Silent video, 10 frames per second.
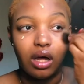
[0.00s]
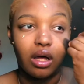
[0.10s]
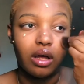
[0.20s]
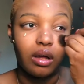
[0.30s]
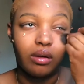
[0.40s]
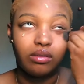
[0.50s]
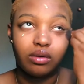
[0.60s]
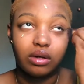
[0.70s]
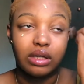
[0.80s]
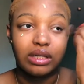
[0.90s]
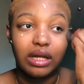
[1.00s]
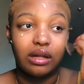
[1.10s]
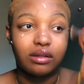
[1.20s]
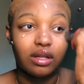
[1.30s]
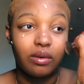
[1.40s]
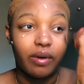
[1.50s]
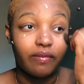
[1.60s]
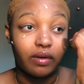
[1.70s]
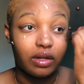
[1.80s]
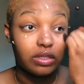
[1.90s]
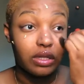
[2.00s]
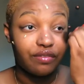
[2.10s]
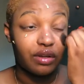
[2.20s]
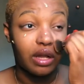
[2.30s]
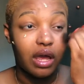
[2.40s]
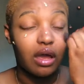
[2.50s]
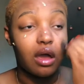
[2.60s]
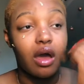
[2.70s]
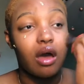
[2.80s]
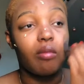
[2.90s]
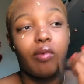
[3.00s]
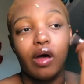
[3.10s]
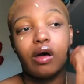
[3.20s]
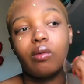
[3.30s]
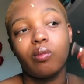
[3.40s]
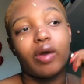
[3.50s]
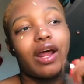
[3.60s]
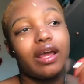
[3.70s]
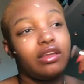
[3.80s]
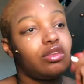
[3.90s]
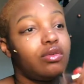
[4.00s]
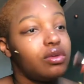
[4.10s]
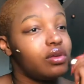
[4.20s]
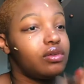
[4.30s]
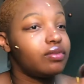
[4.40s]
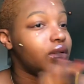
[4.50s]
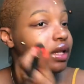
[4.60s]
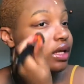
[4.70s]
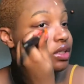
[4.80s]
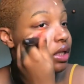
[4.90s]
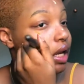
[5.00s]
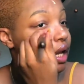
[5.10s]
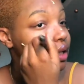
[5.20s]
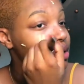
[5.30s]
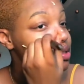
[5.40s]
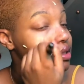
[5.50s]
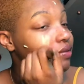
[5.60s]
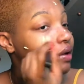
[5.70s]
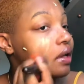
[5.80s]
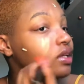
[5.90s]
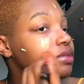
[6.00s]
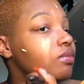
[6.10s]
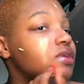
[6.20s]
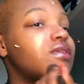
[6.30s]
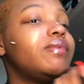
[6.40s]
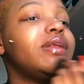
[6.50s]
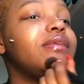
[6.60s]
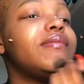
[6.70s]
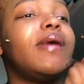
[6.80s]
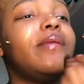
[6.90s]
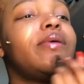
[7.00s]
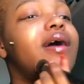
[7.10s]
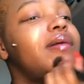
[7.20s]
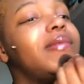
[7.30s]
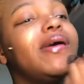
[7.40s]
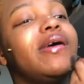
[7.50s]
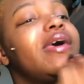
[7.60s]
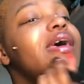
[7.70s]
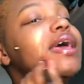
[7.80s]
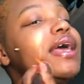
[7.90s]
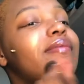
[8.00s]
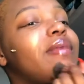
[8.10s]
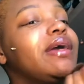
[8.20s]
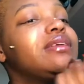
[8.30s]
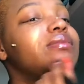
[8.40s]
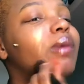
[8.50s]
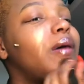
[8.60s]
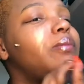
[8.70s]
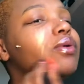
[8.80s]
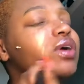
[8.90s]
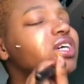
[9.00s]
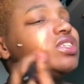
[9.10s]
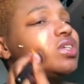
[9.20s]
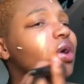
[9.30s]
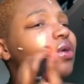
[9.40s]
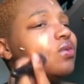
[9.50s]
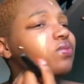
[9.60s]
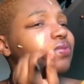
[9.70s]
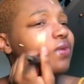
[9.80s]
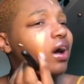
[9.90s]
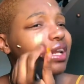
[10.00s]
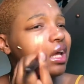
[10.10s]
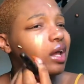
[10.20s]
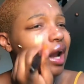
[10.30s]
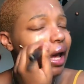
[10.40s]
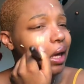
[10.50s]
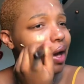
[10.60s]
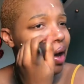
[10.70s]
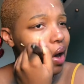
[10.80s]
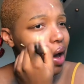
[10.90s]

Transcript: not on the day because I don't wear foundation every day, but when I do use foundation and I use the foundation brush to blend in my primer, it makes my brush go funny. Like,